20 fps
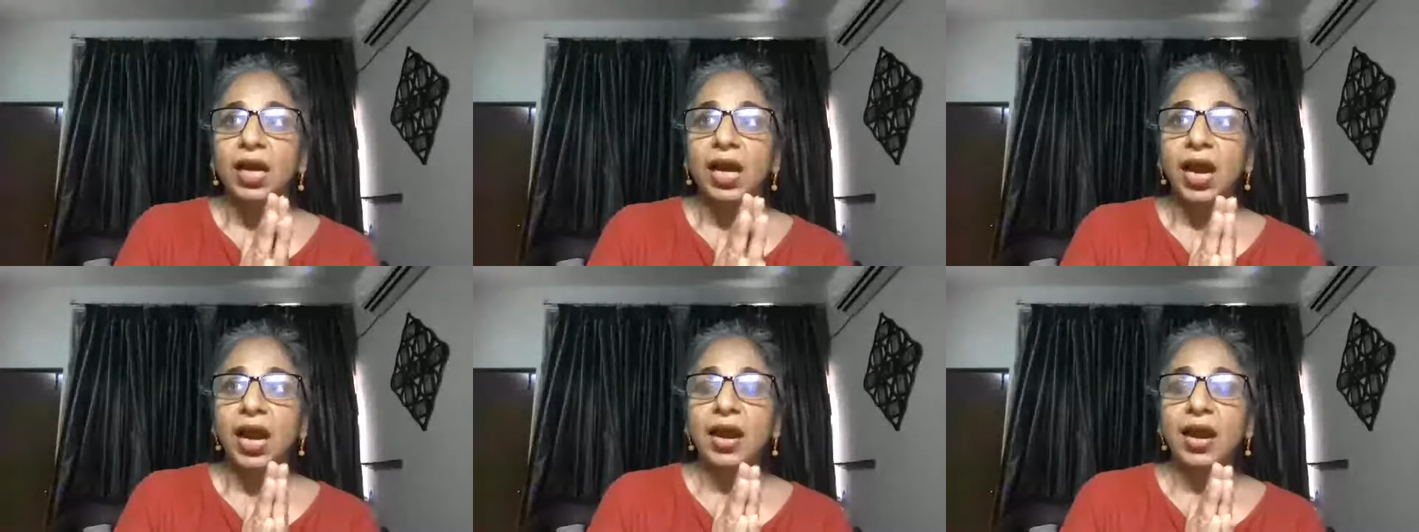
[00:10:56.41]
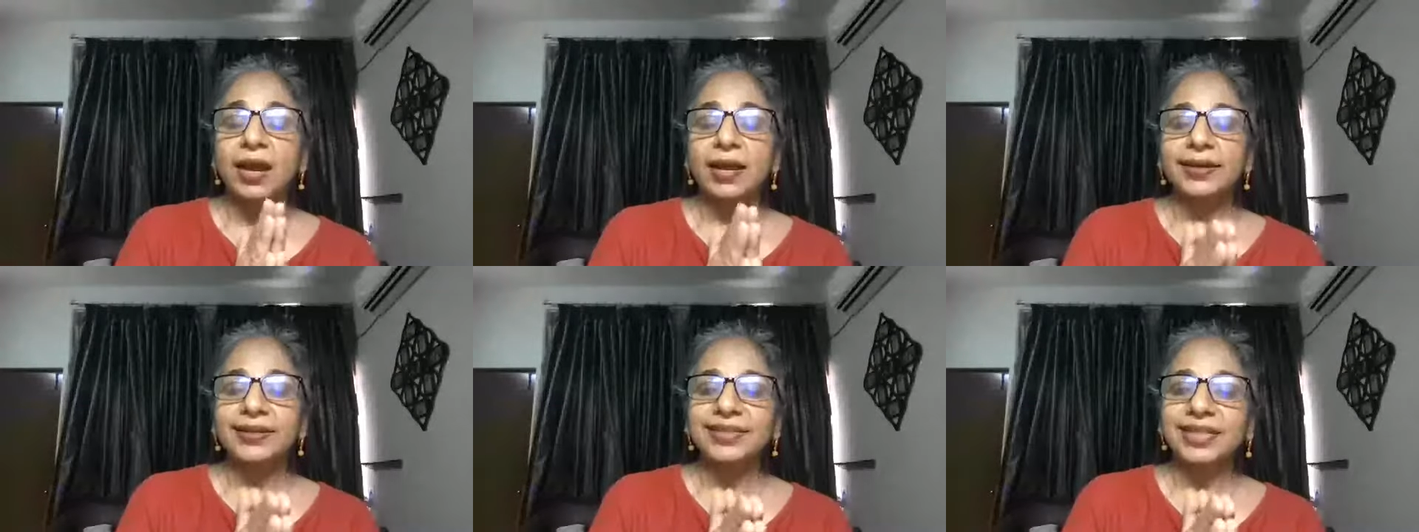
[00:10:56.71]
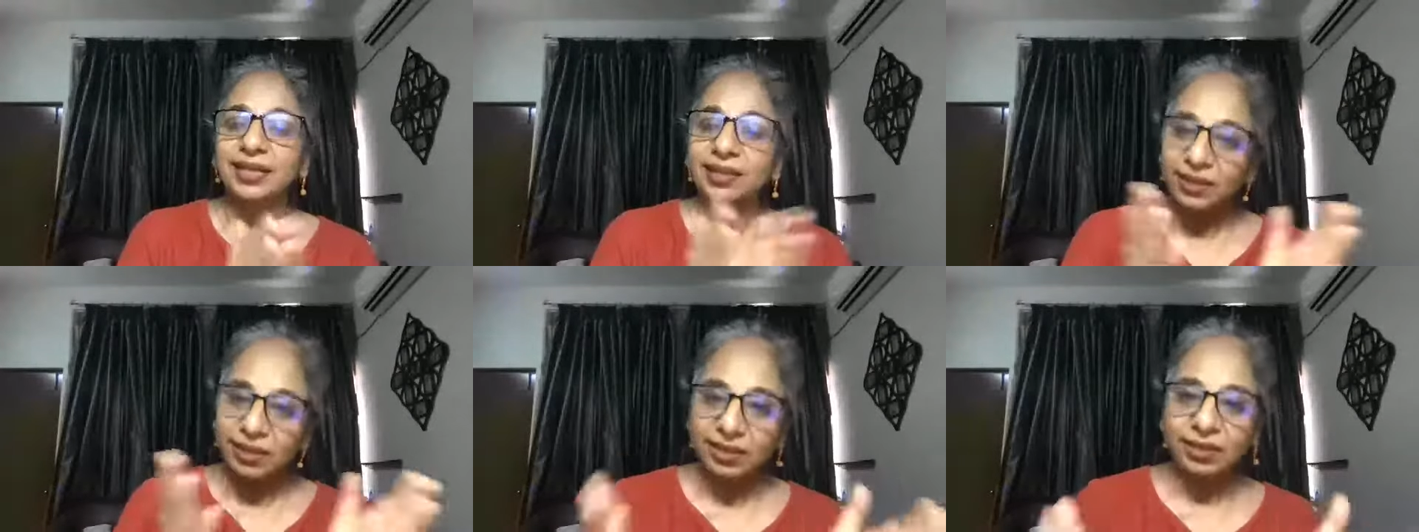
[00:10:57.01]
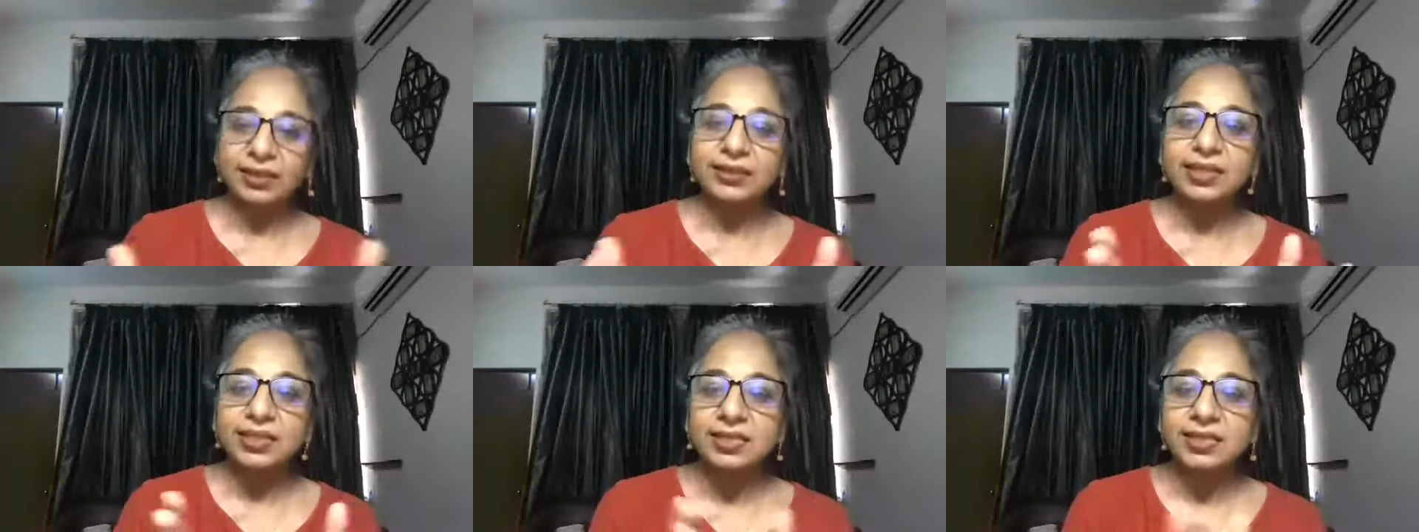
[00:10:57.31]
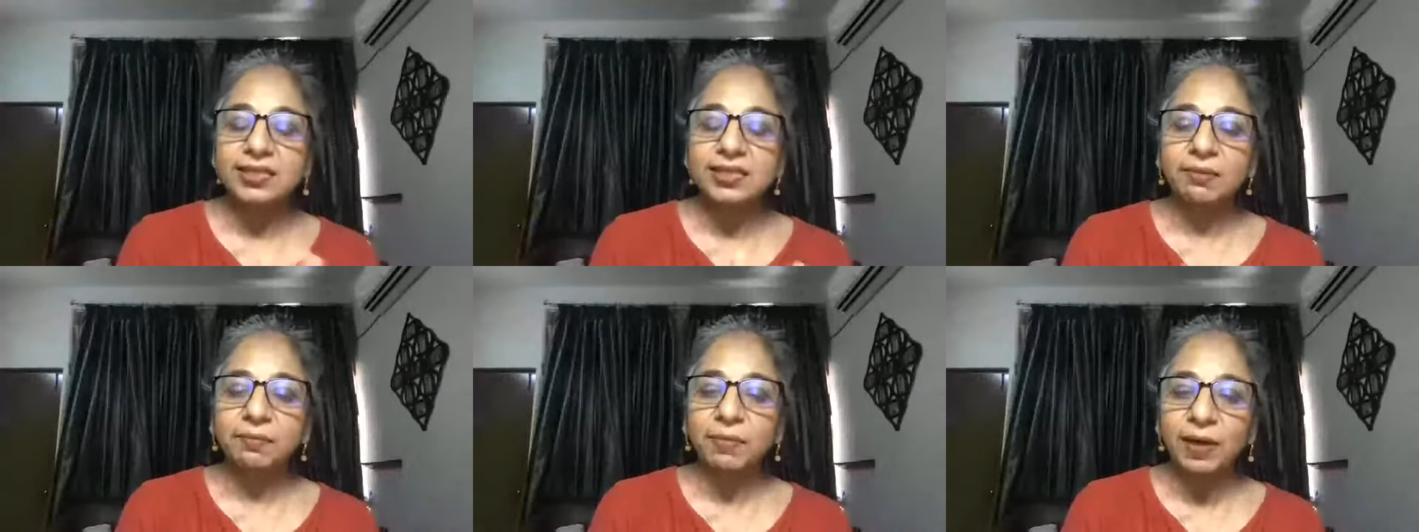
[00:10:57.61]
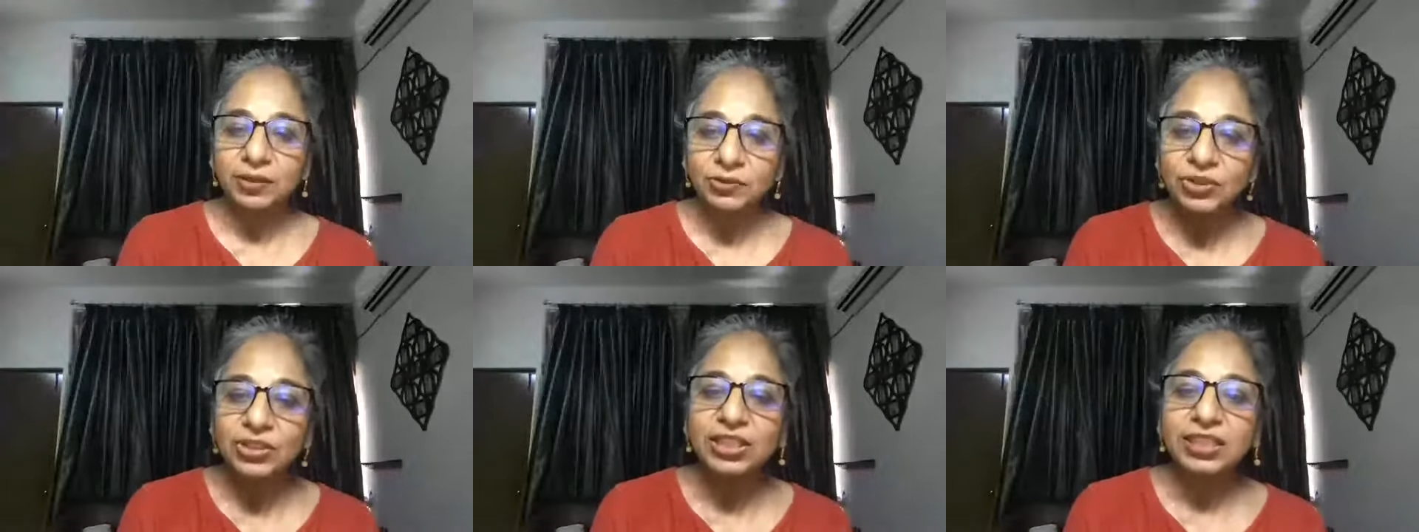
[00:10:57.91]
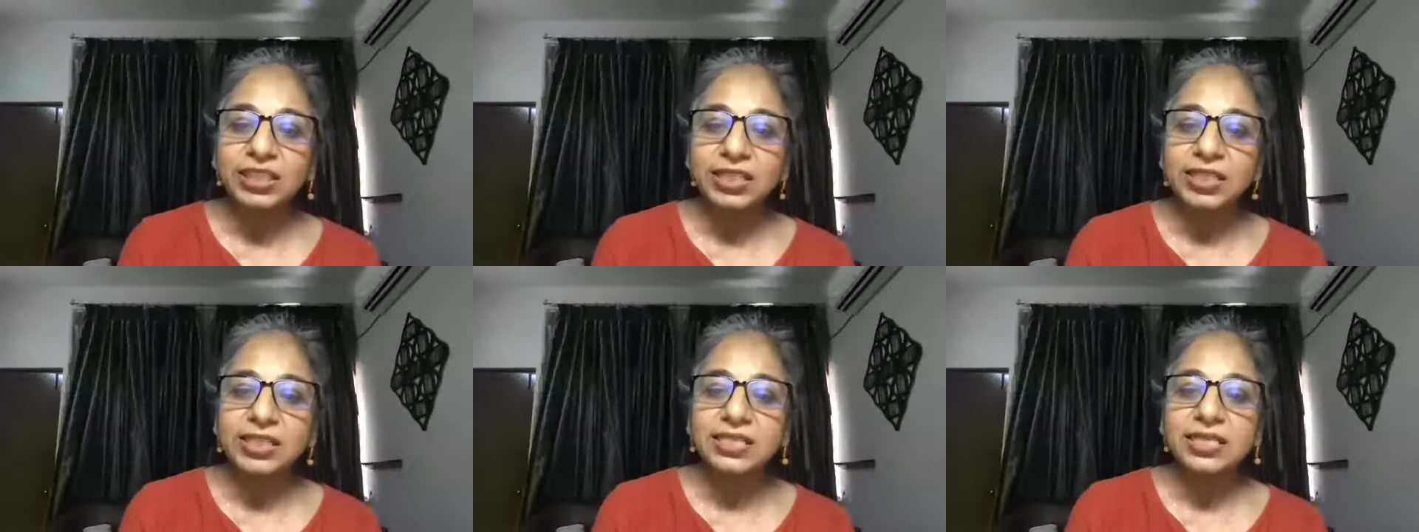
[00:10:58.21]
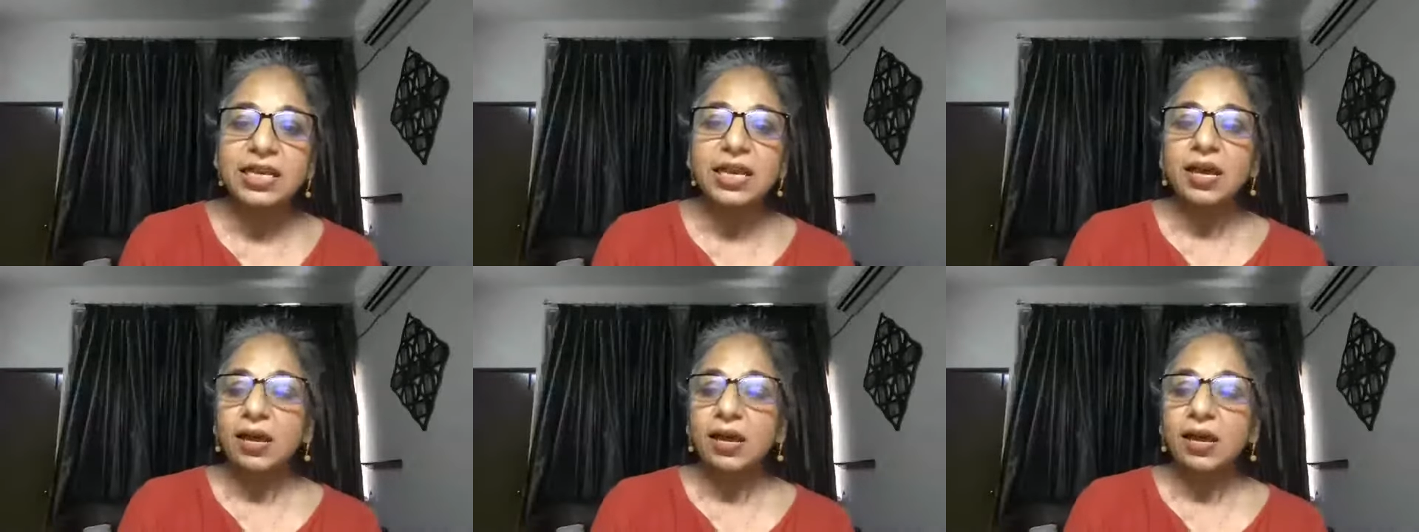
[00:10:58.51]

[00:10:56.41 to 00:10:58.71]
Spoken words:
And this is about girls,